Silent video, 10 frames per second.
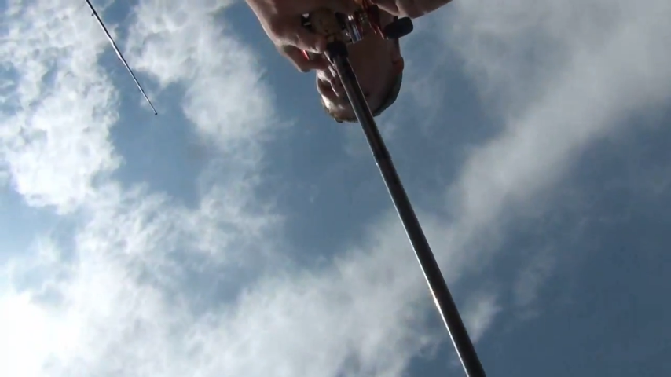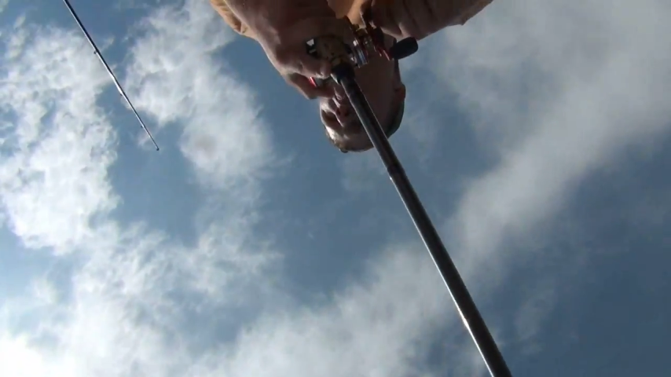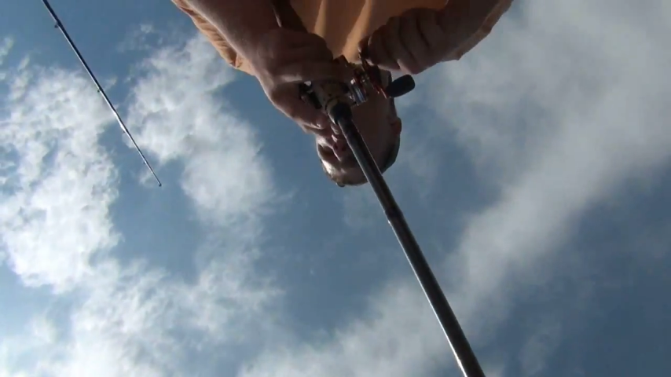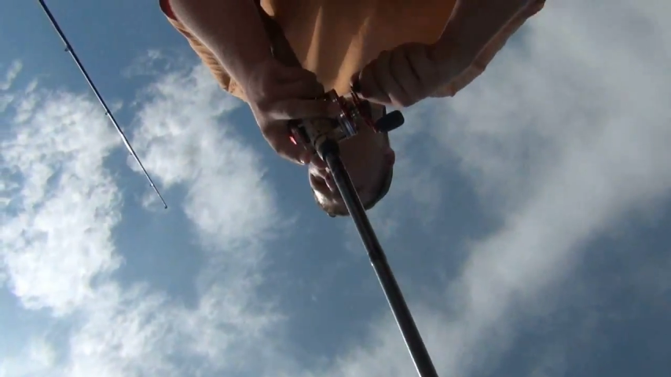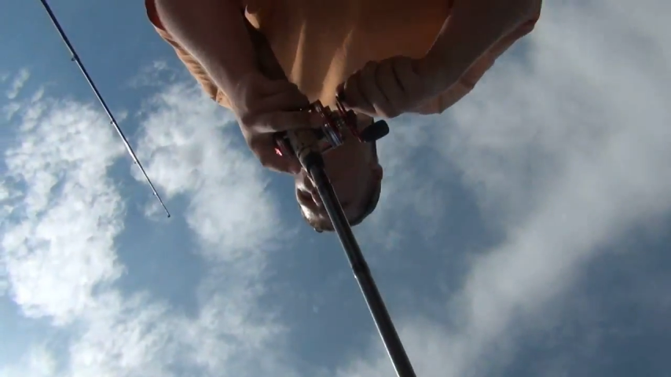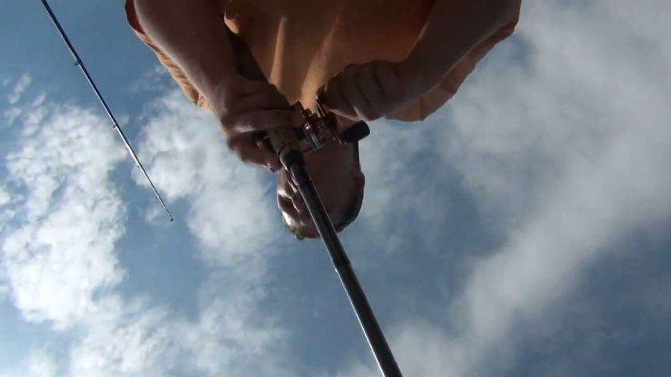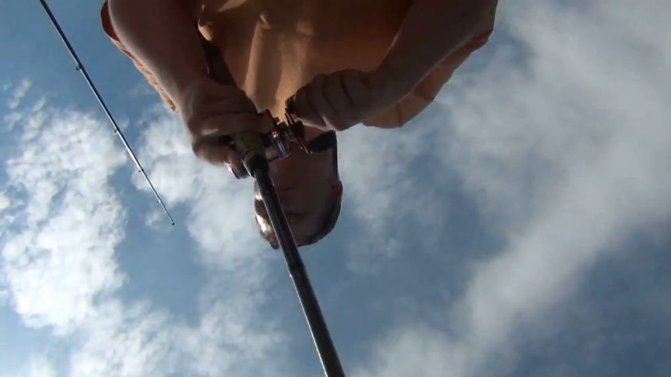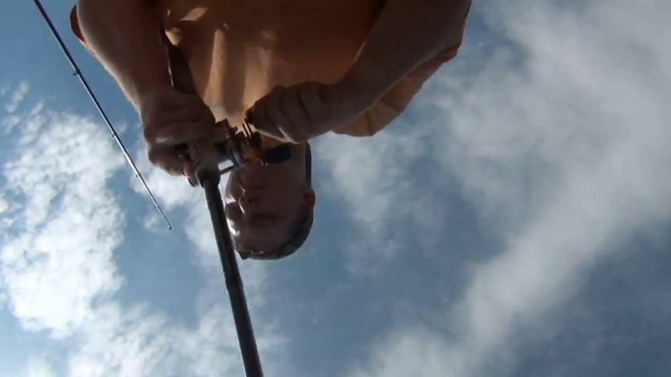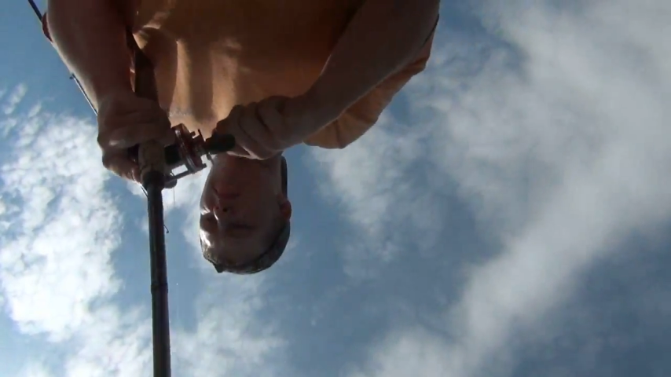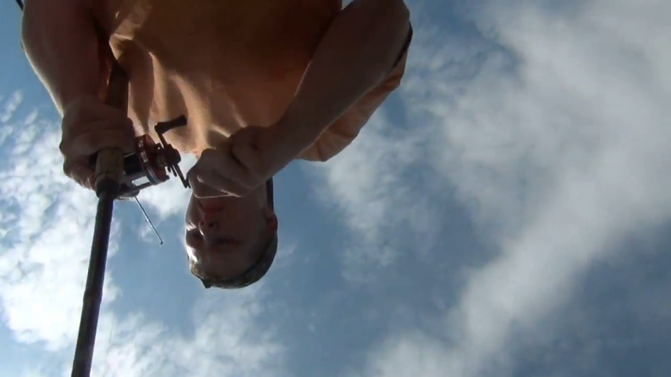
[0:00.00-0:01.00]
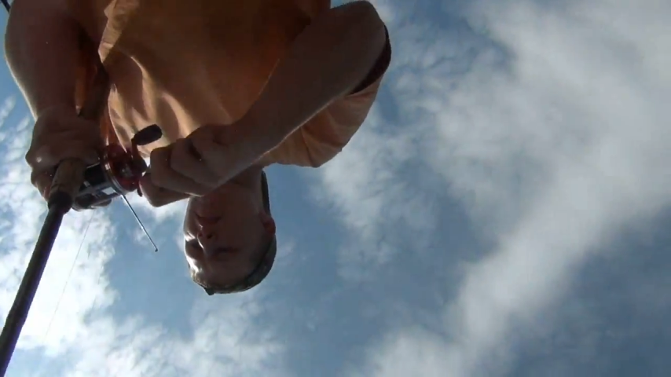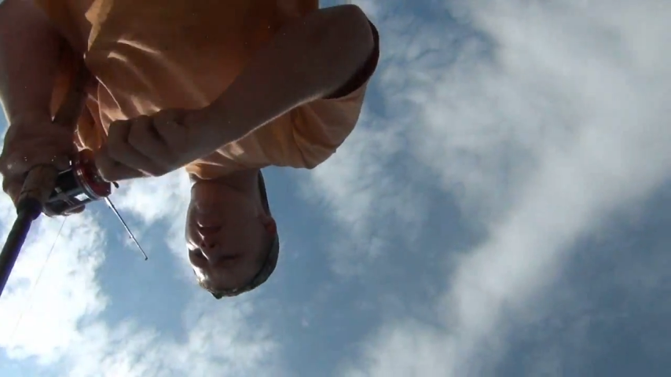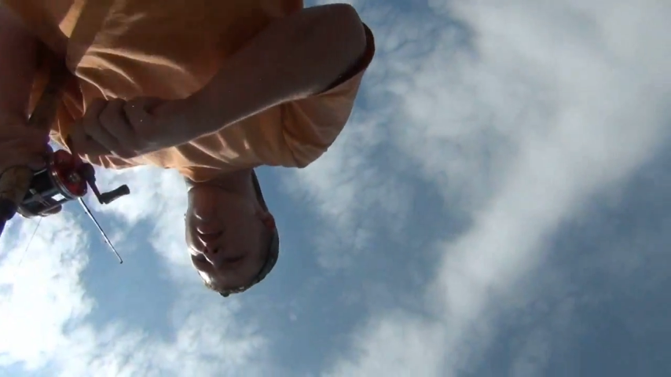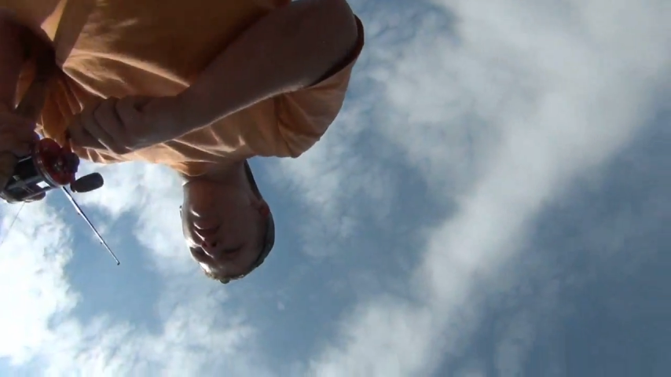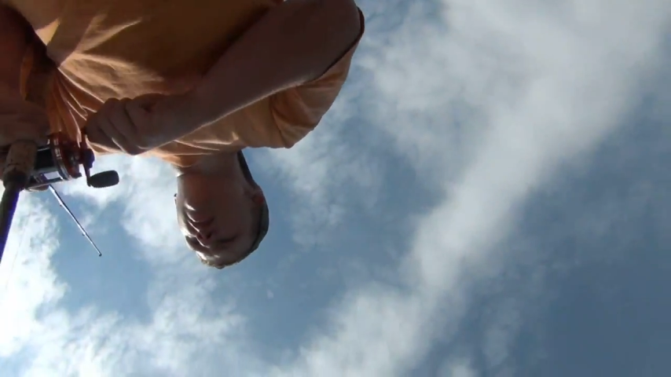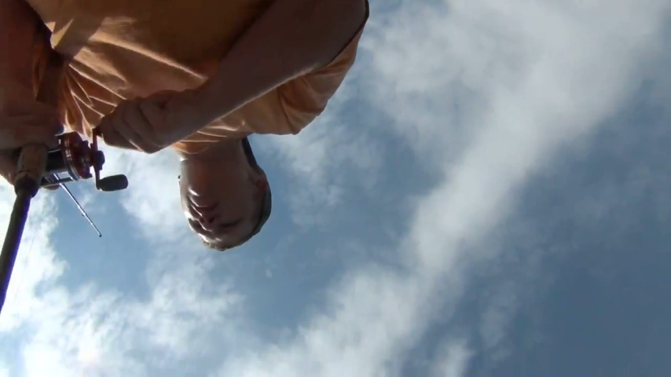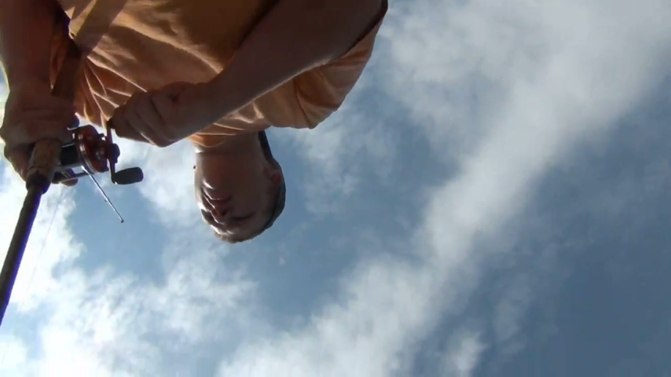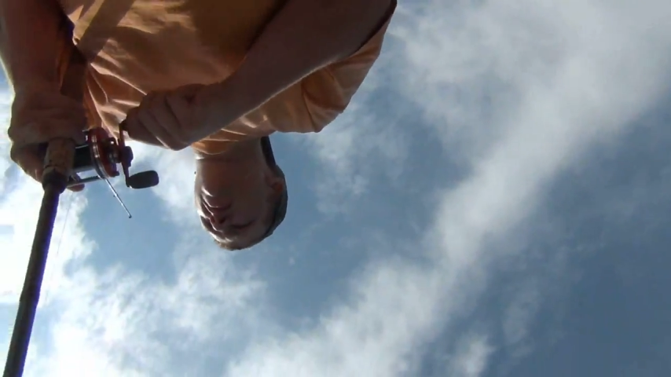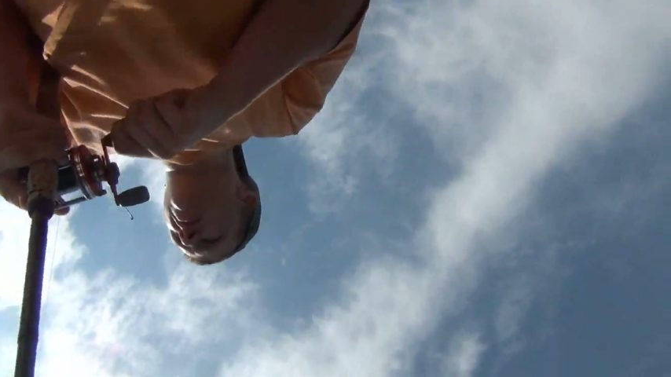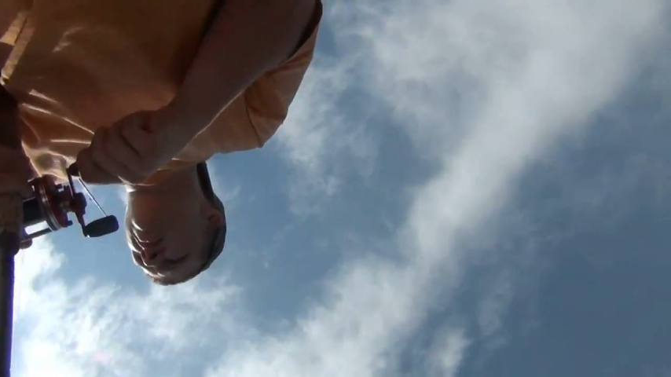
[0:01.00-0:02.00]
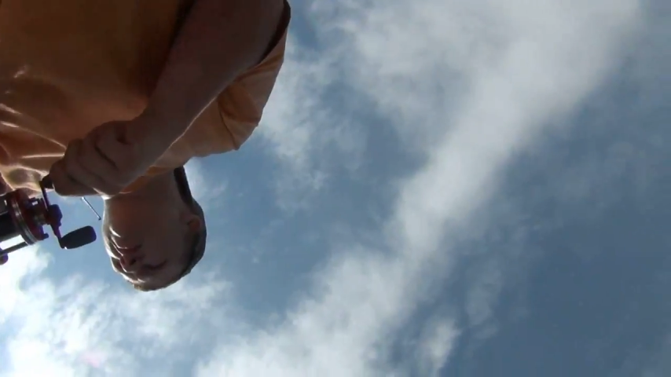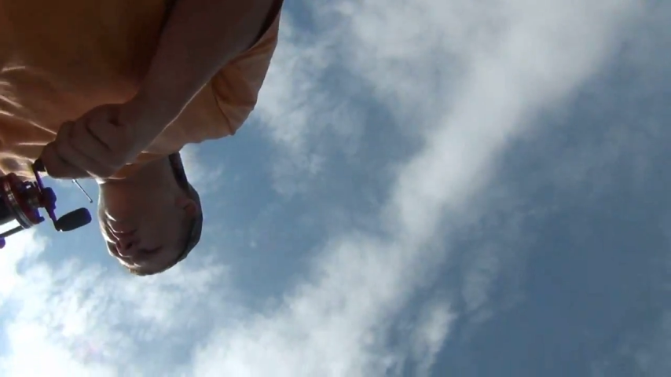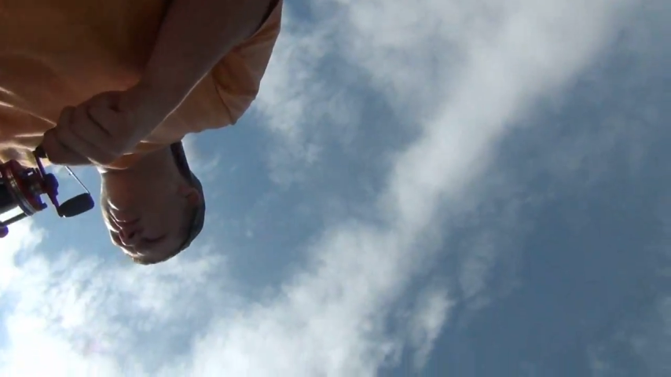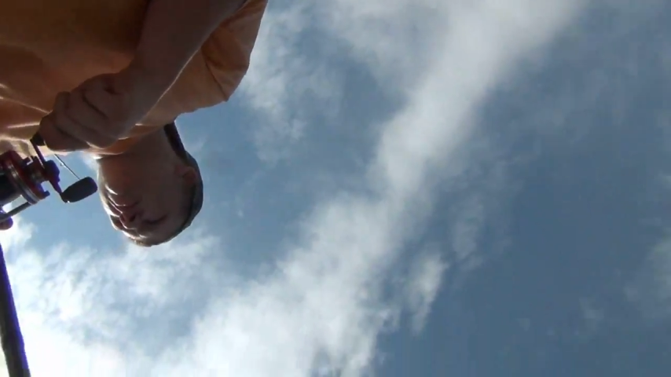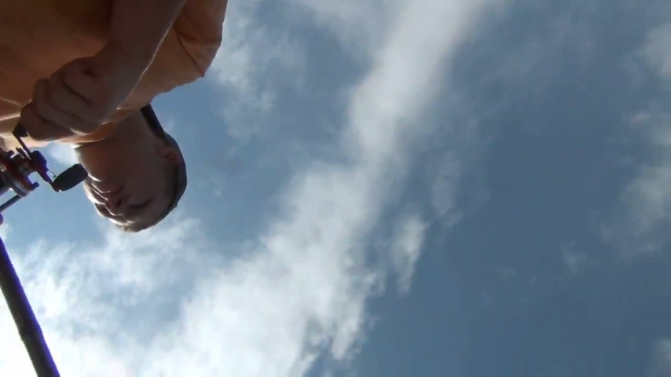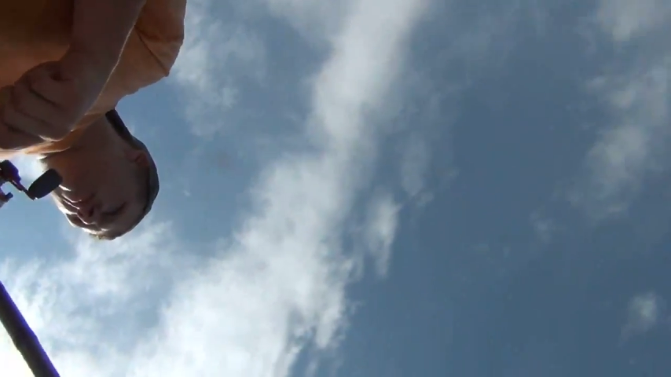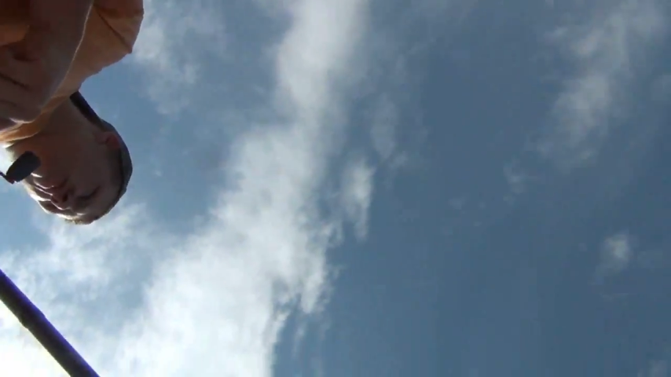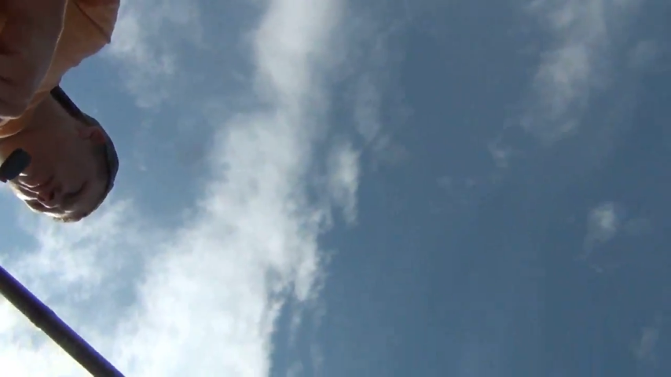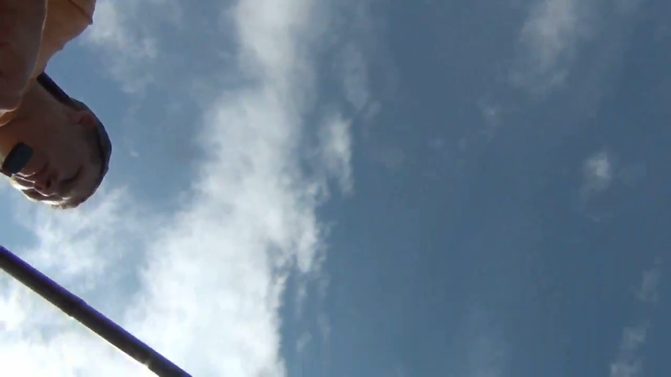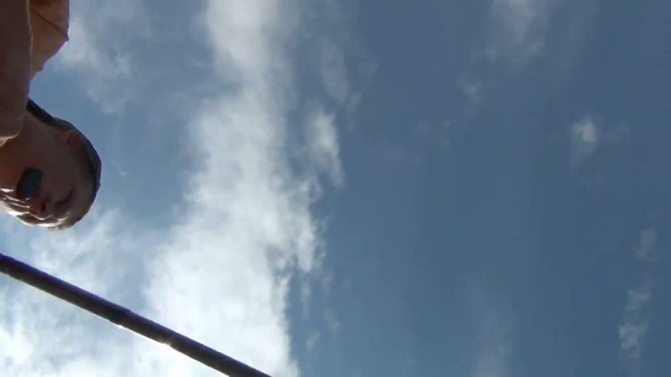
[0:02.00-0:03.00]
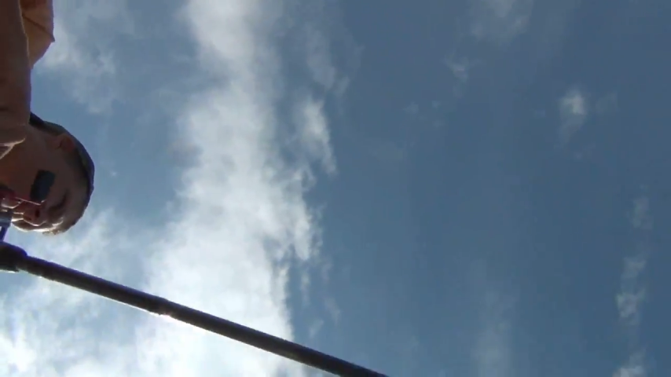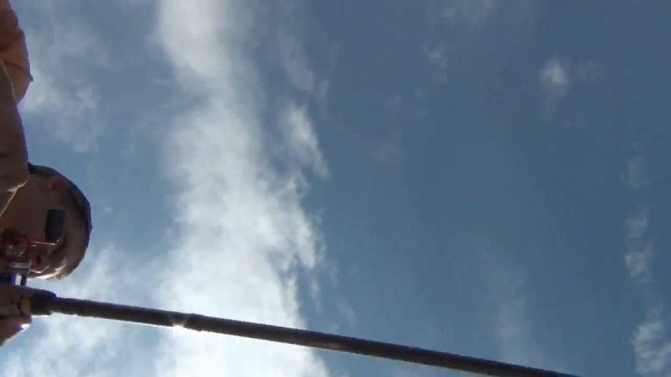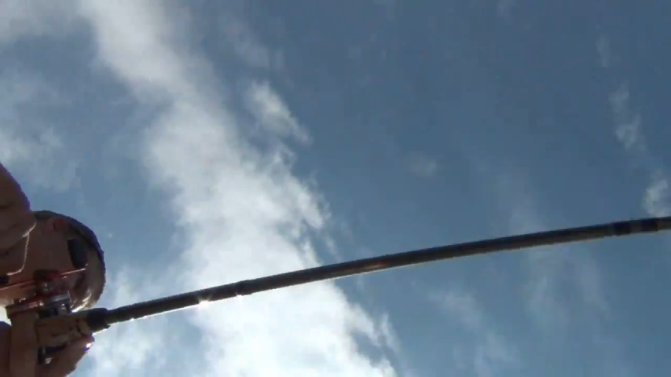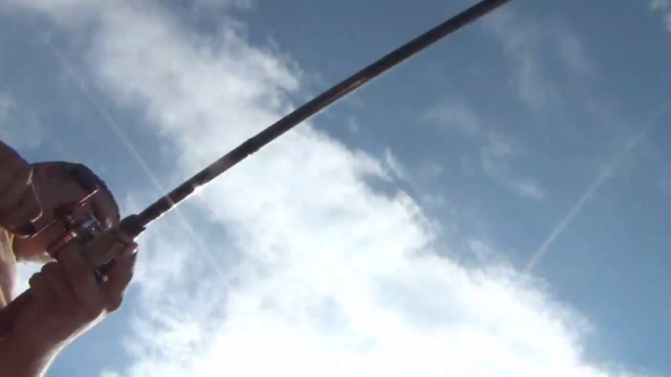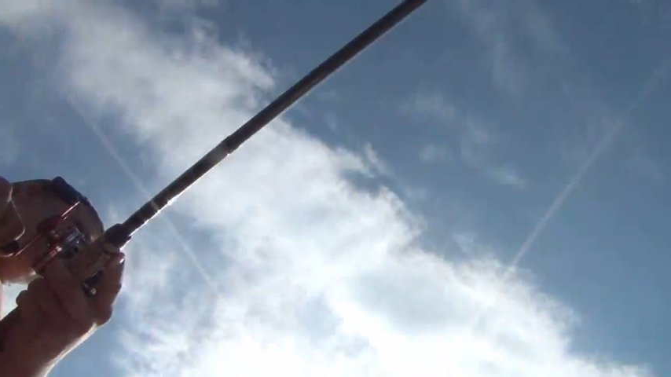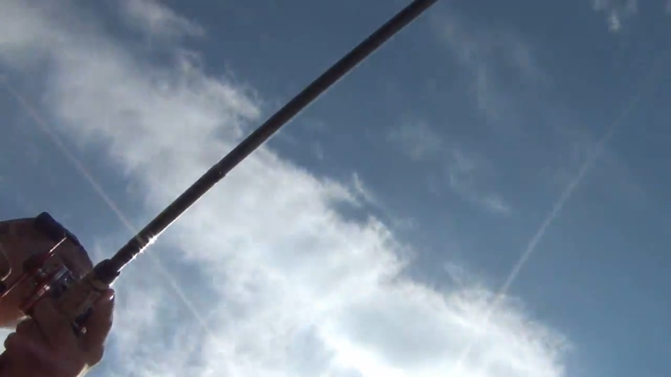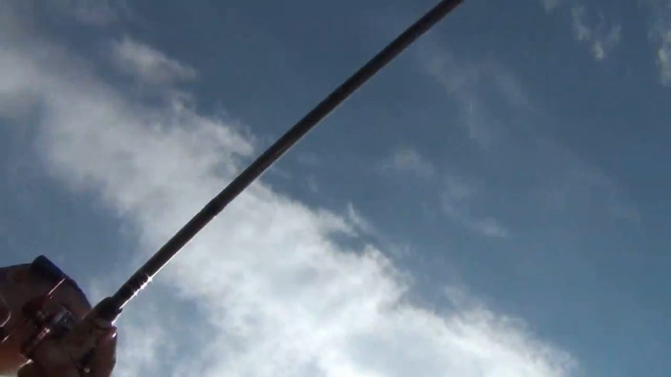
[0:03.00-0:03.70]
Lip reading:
No face is visible, so there are no lips to read.